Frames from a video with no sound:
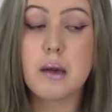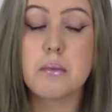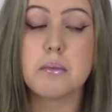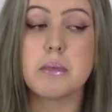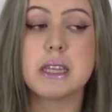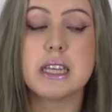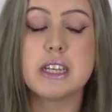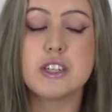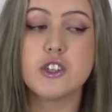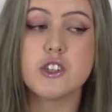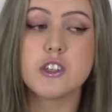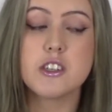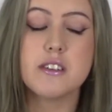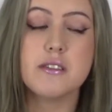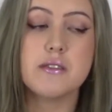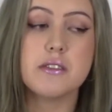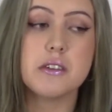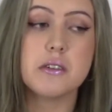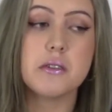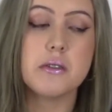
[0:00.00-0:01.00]
but they just
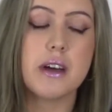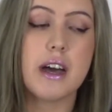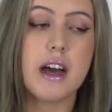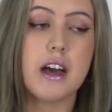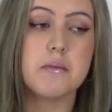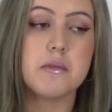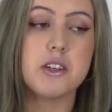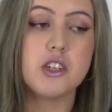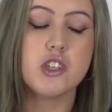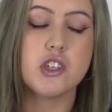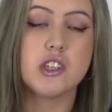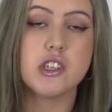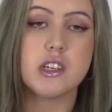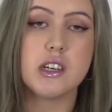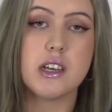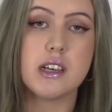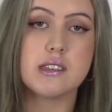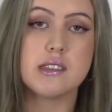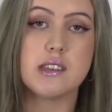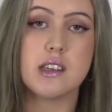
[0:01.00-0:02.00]
give you how much
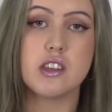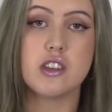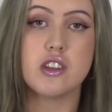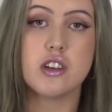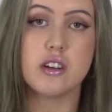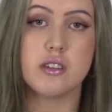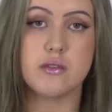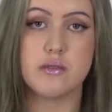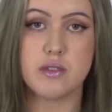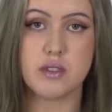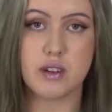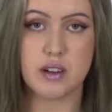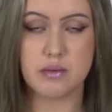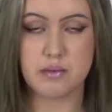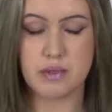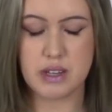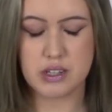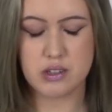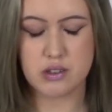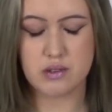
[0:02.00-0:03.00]
is in the overall
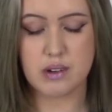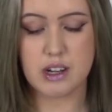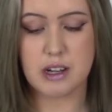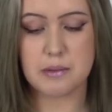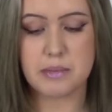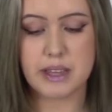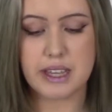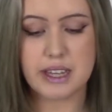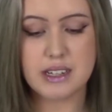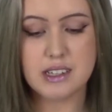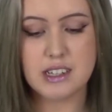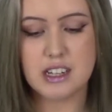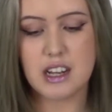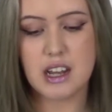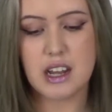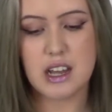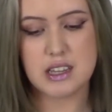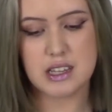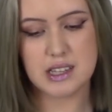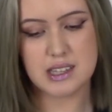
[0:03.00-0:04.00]
Rest Well blend,
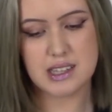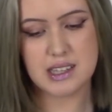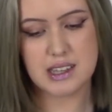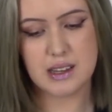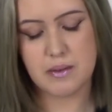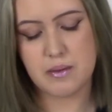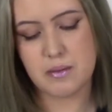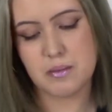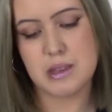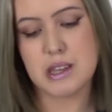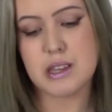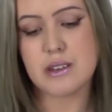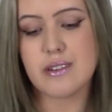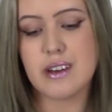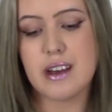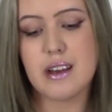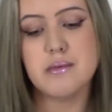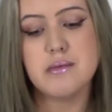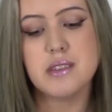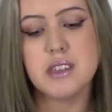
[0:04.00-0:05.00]
and that's 11
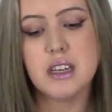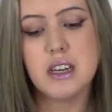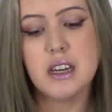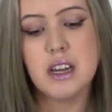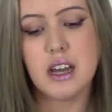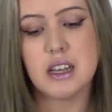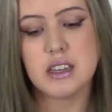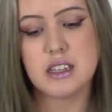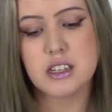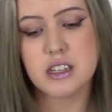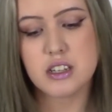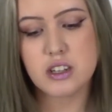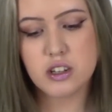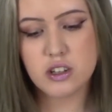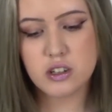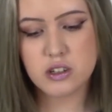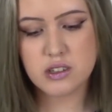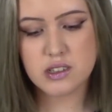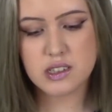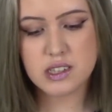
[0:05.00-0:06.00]
milligrams, and it
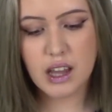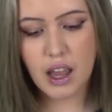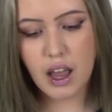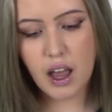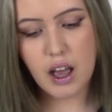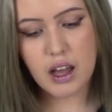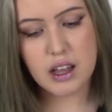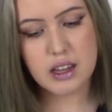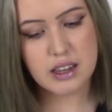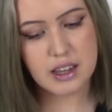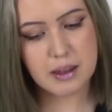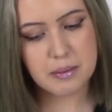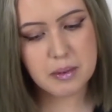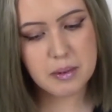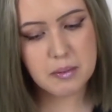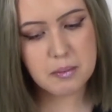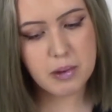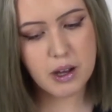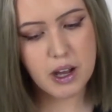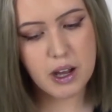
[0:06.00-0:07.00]
includes
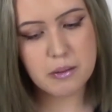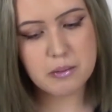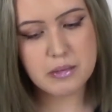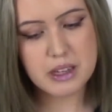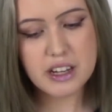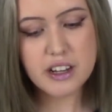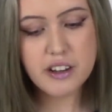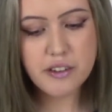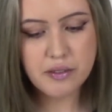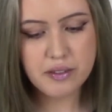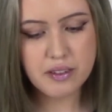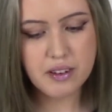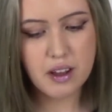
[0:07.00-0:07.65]
lemon balm leaf,